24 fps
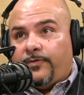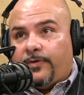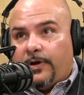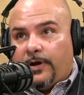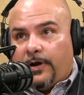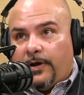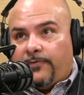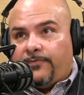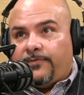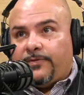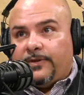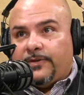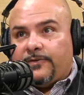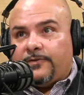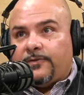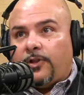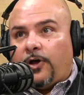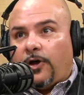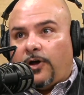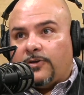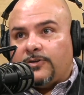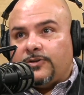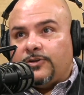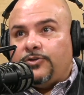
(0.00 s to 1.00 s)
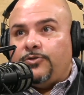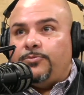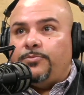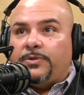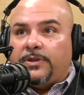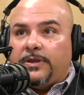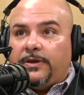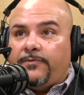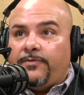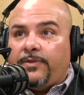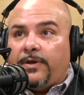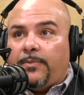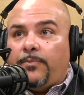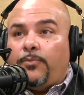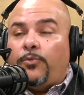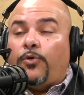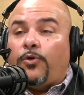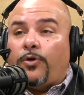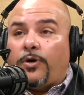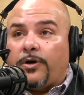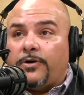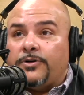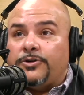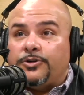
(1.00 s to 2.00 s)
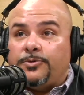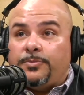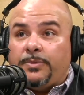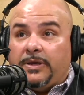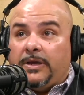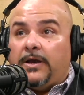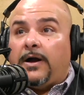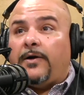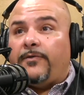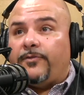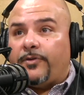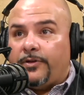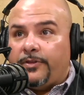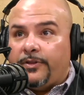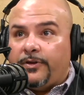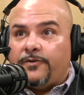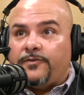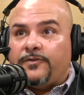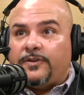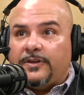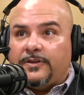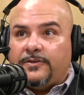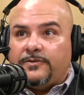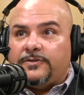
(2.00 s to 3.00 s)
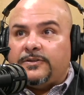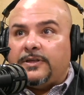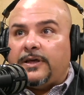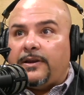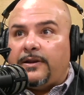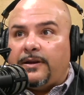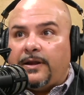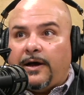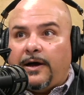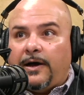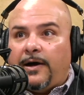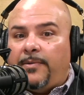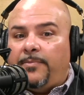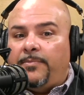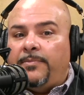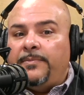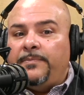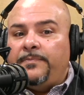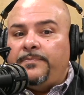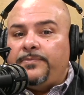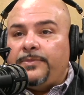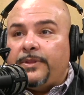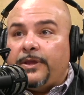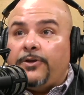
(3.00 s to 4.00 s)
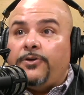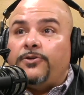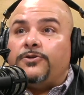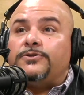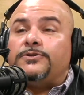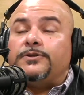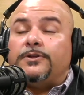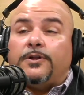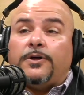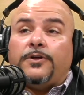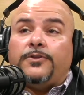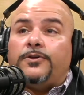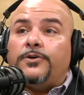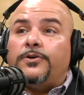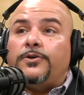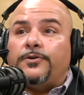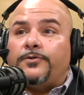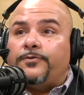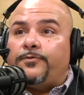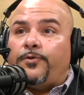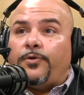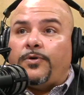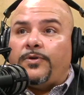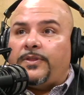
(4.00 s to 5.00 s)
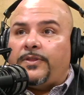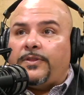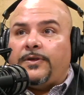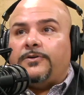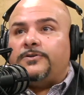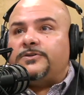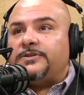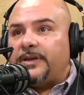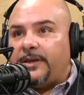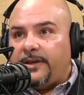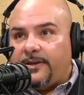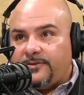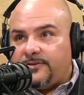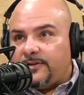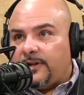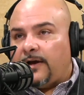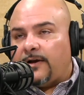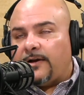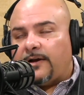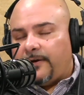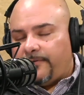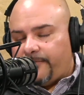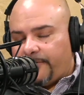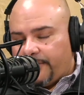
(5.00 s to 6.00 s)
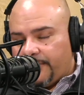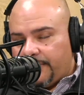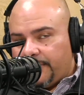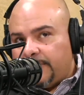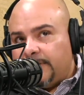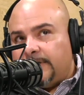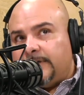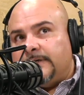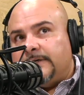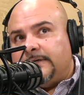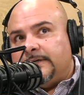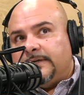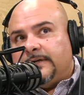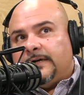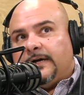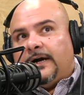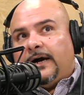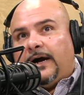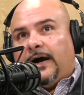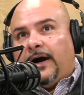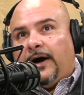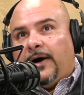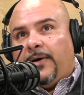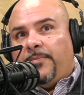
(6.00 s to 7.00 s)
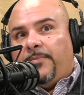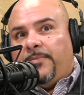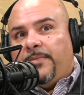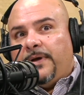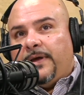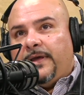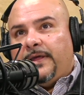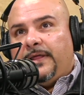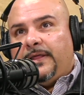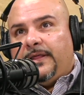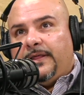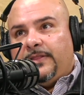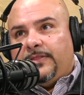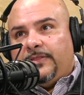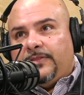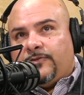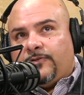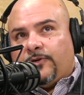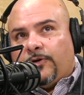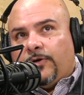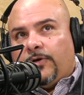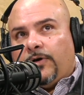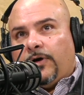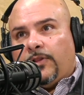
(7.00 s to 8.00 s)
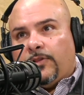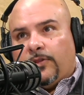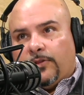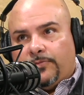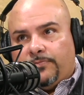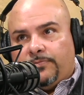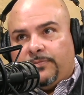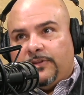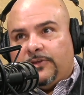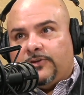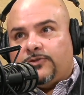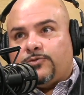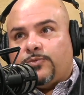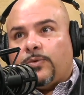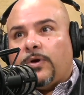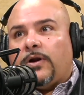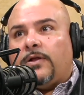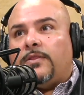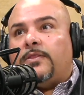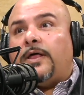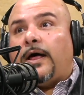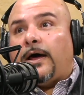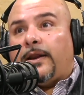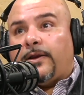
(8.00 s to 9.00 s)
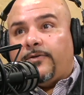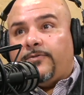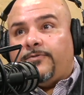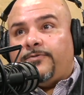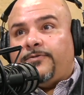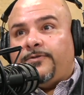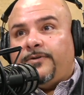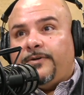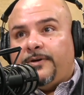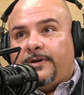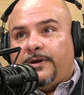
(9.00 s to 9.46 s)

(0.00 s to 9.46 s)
of this loss, and you believe that more should be covered. There's things that that you're still on the hook for that they're saying is not covered. Um, this is where a lot of